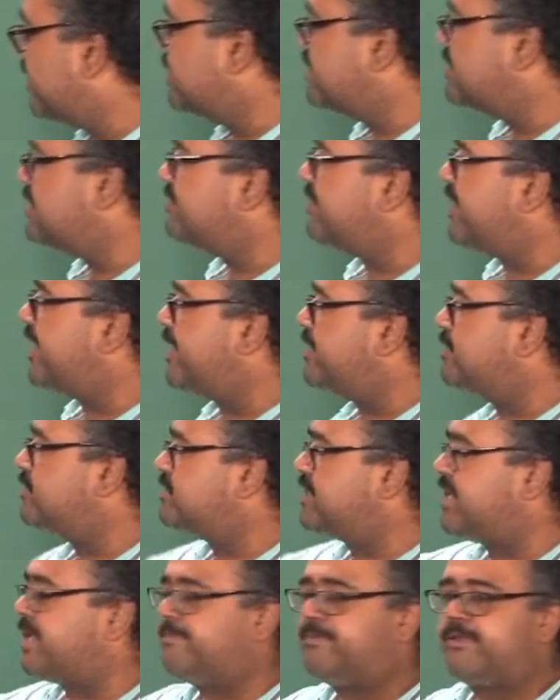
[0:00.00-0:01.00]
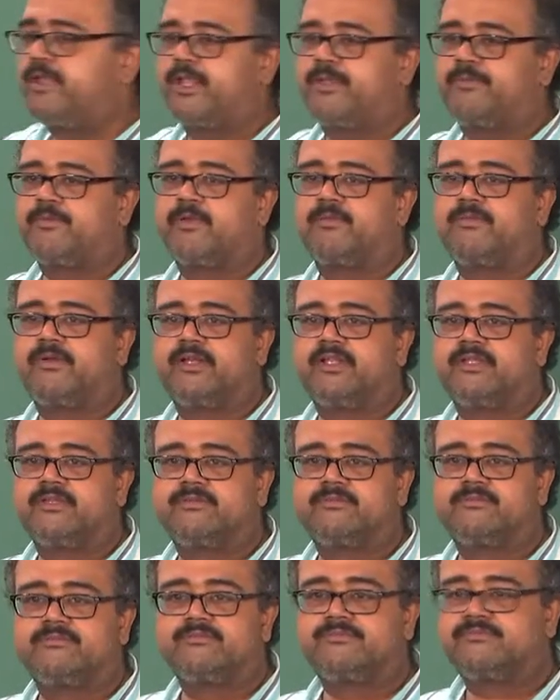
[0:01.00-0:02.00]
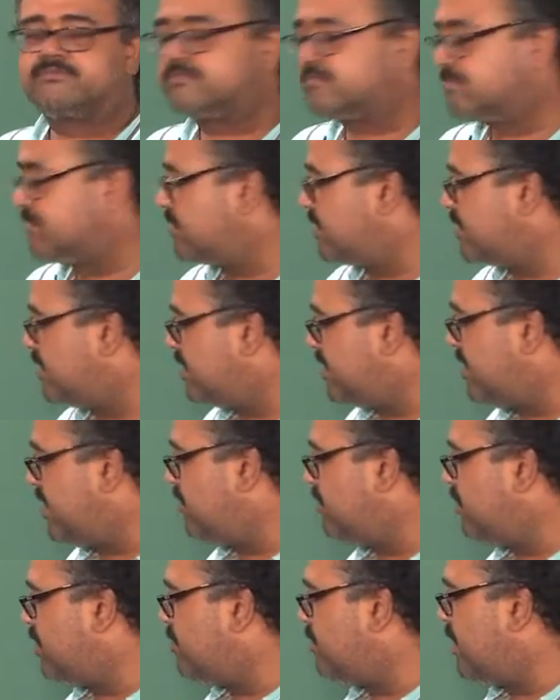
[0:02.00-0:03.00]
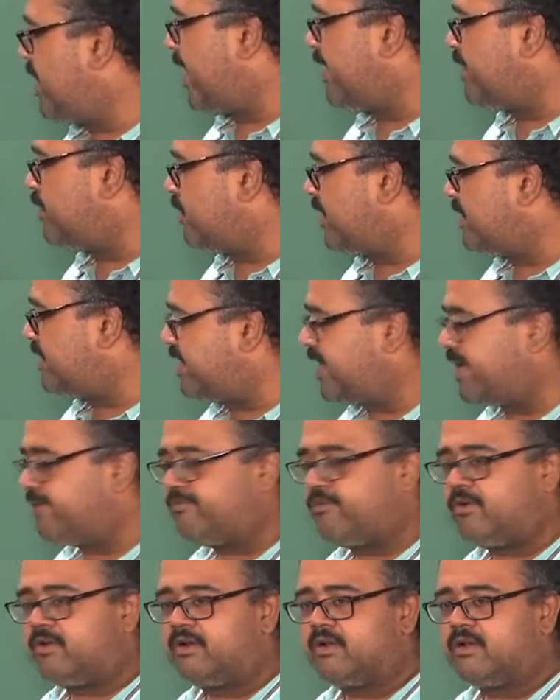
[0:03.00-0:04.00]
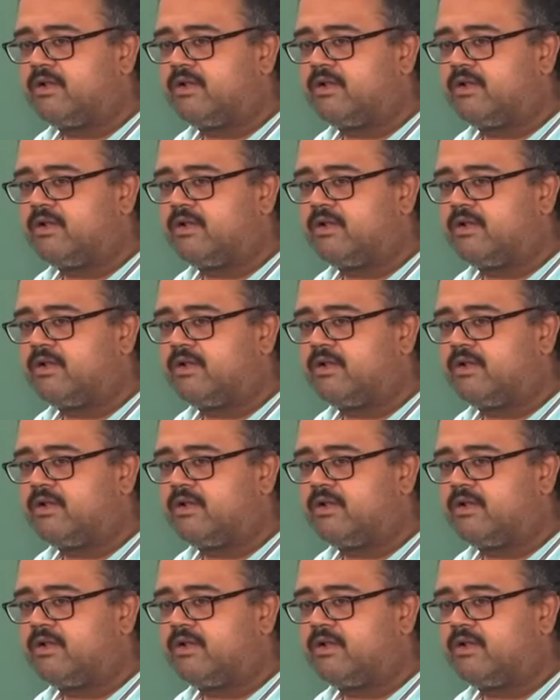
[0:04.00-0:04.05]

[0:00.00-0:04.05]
This is where I use the a priori property, right. What about I2, I3, I4?